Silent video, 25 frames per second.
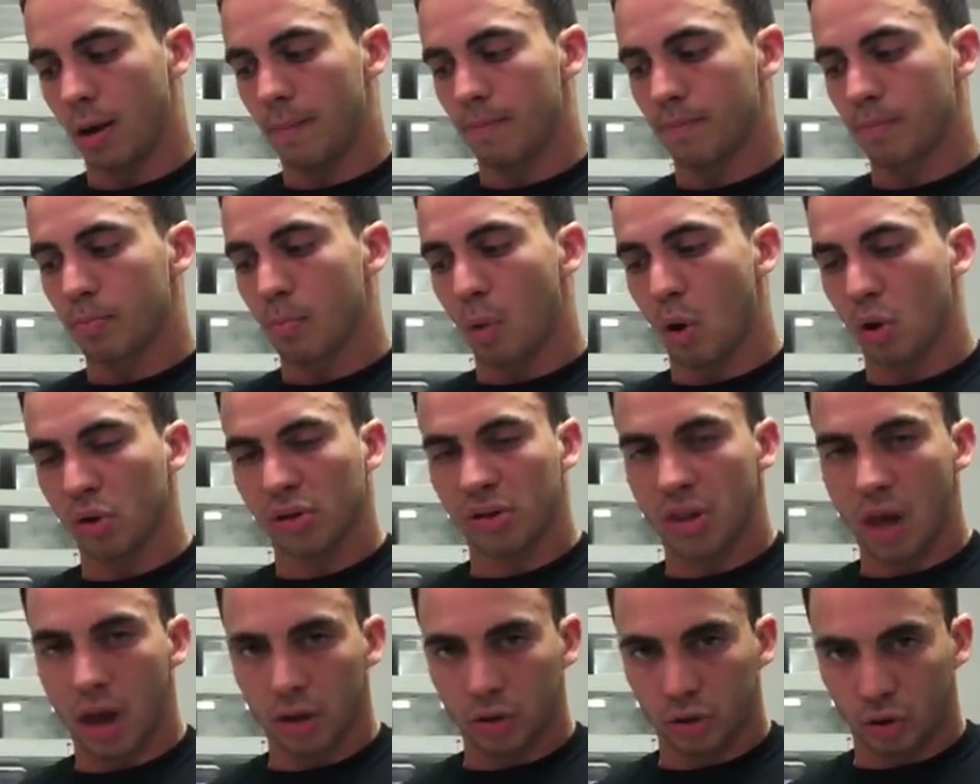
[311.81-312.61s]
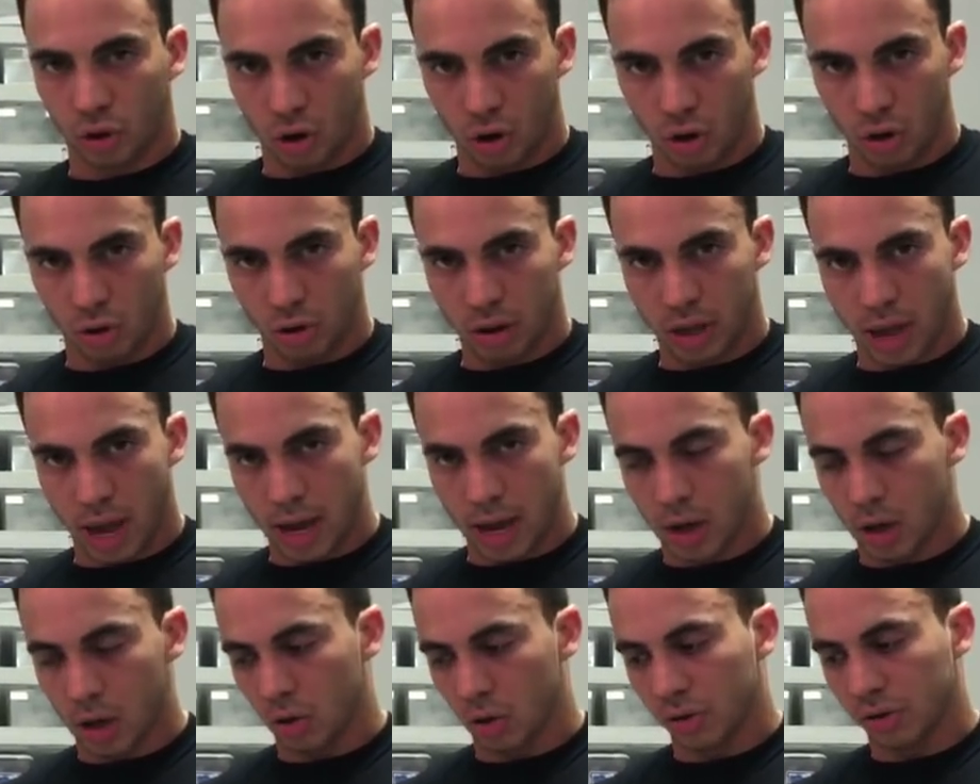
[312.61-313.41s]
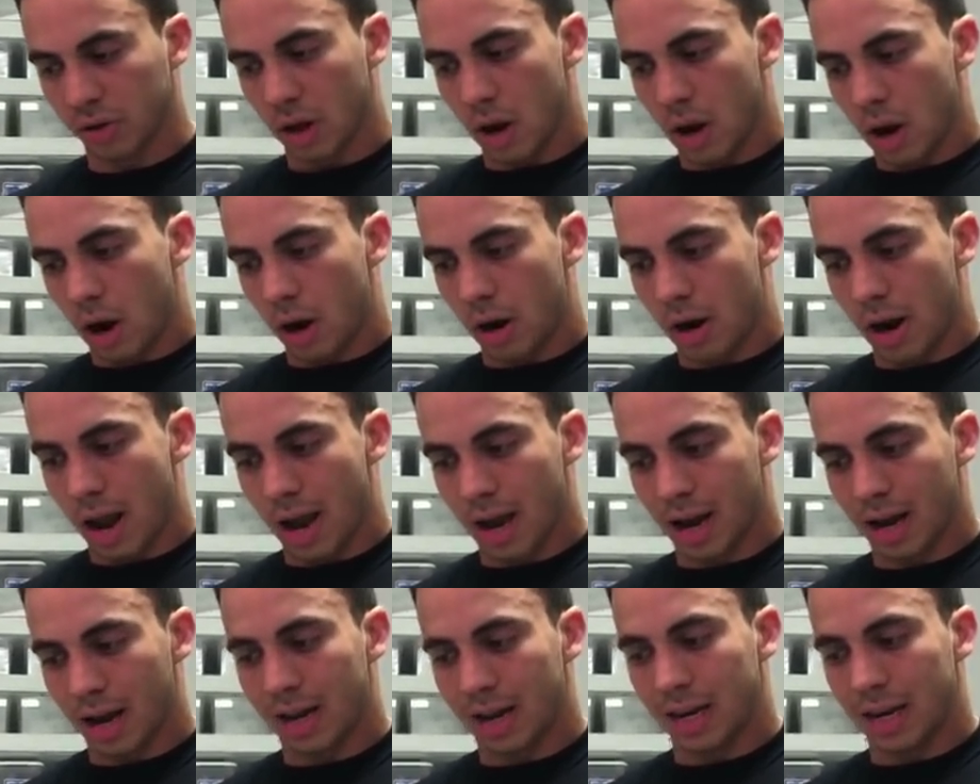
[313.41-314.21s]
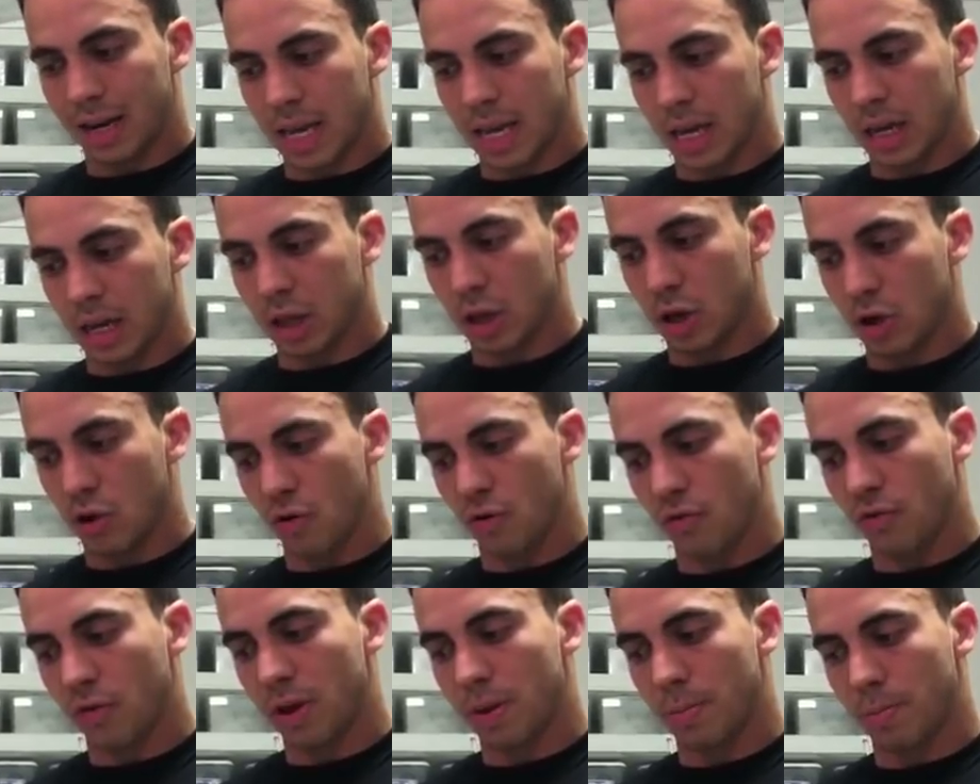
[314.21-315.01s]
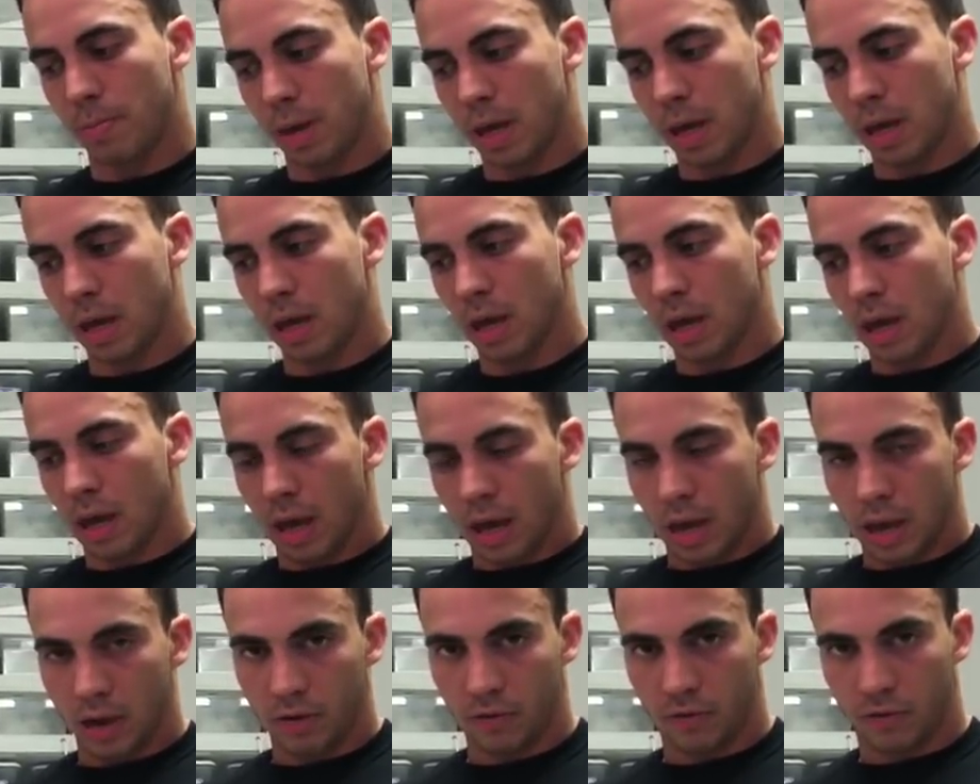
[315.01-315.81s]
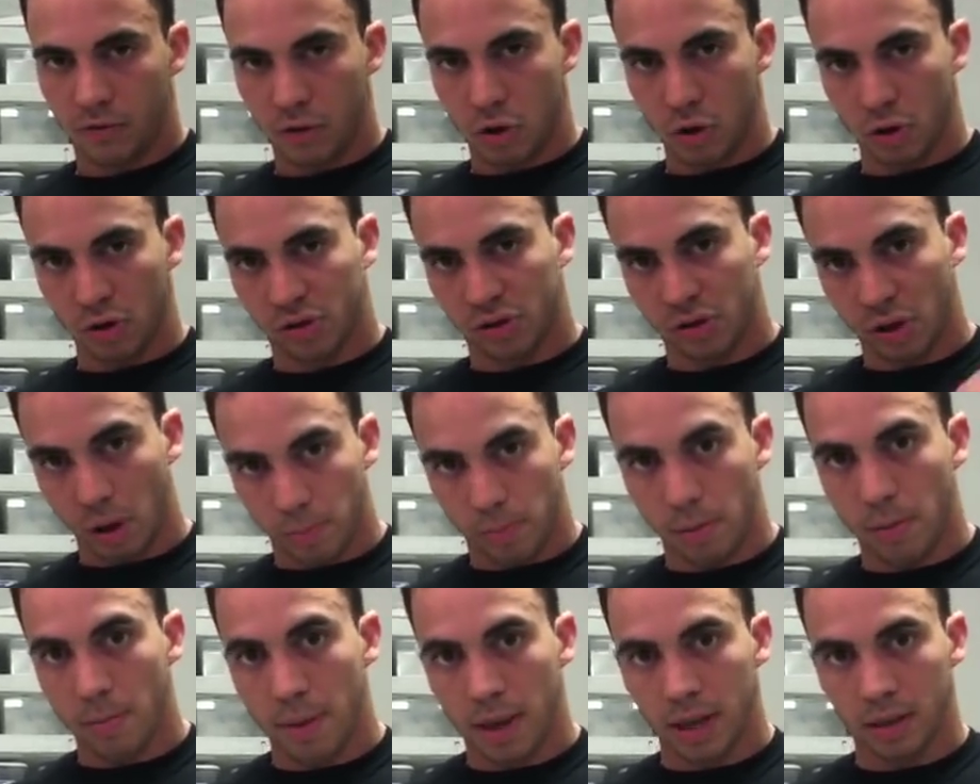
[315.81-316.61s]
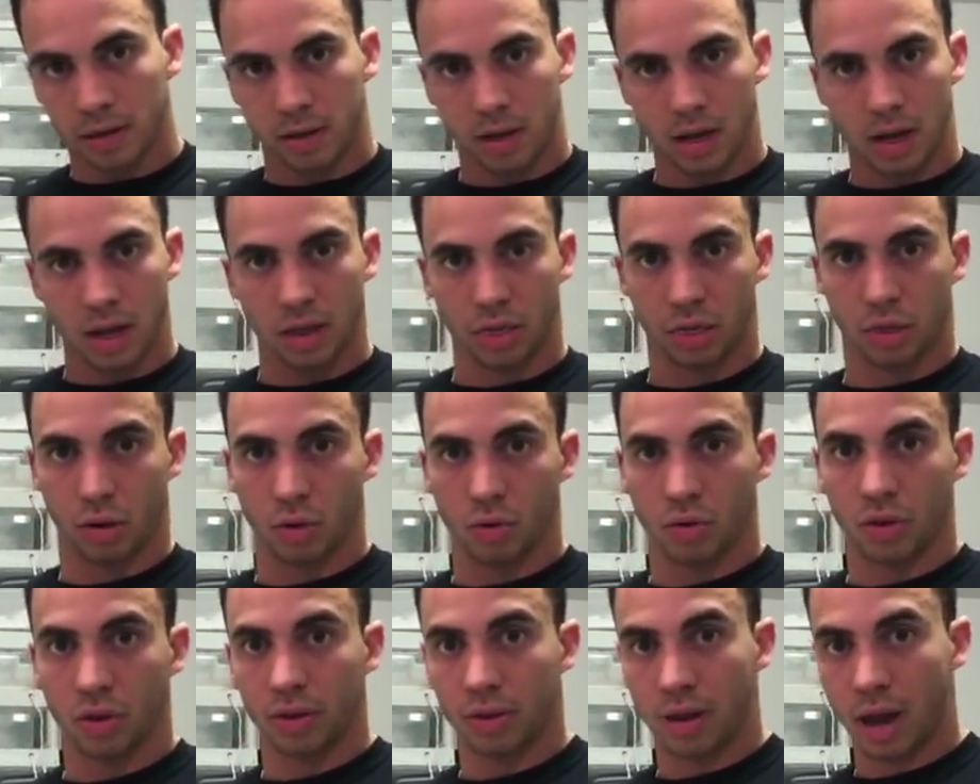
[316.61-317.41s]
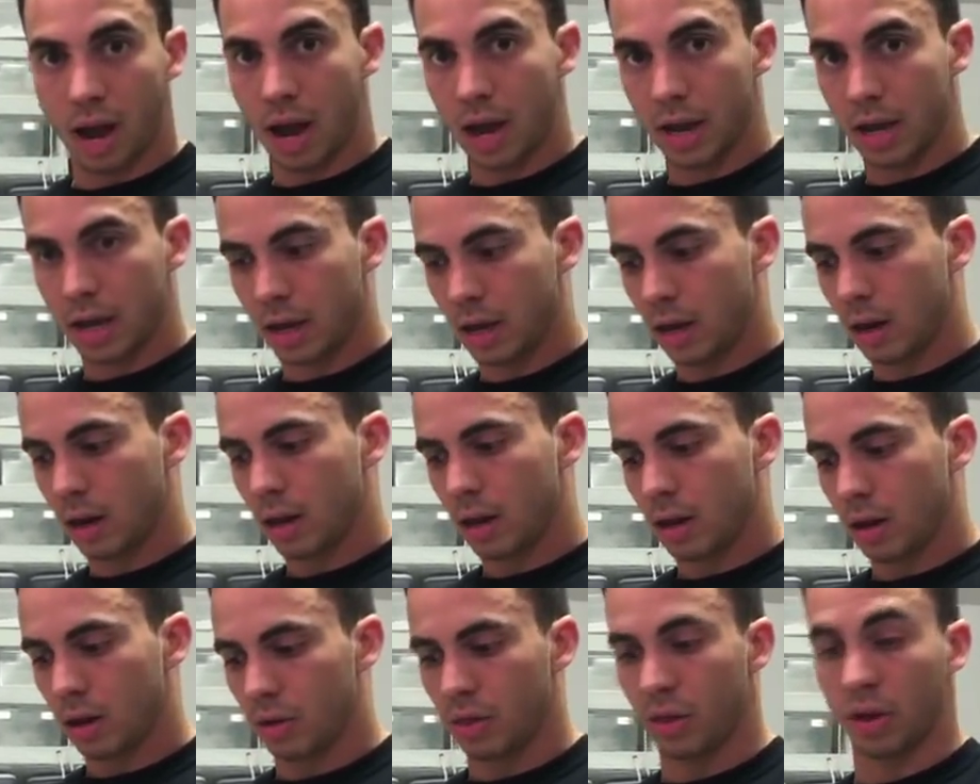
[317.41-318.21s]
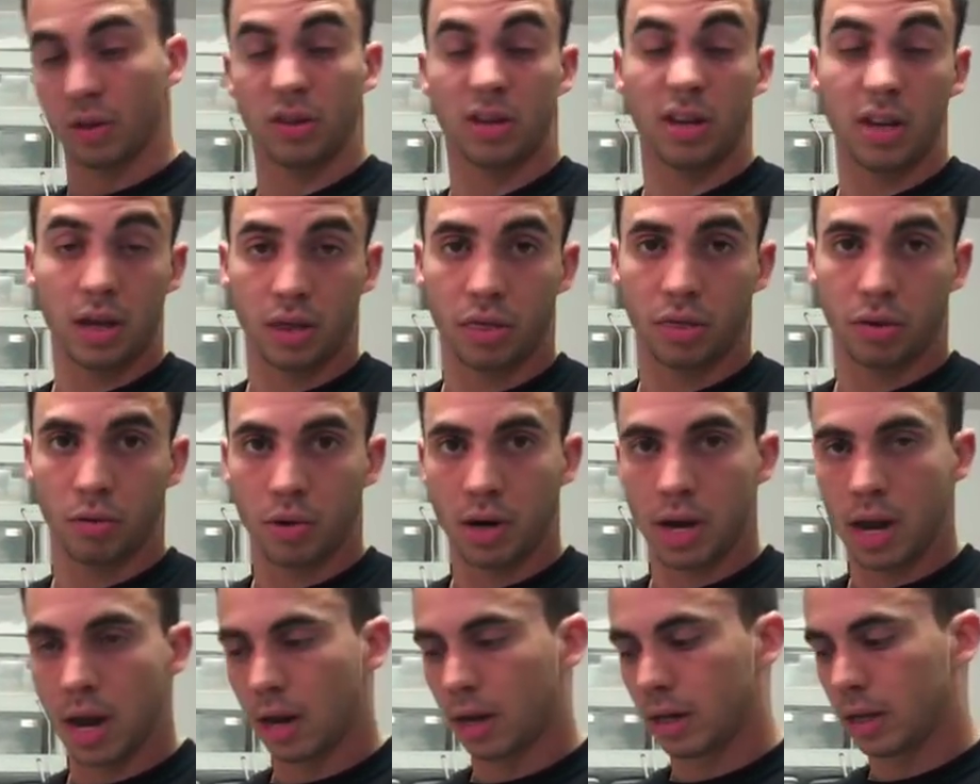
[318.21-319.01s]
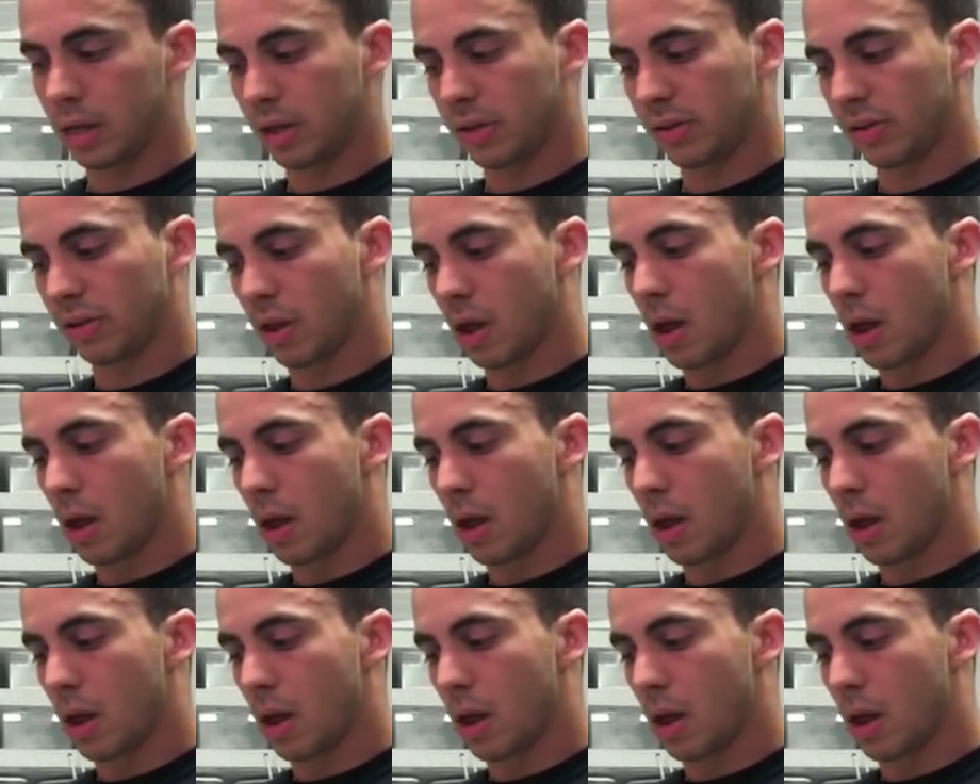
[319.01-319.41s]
Most nocturnal geckos are not going to need UVB if you're supplementing it through the diet, or the D3 at least,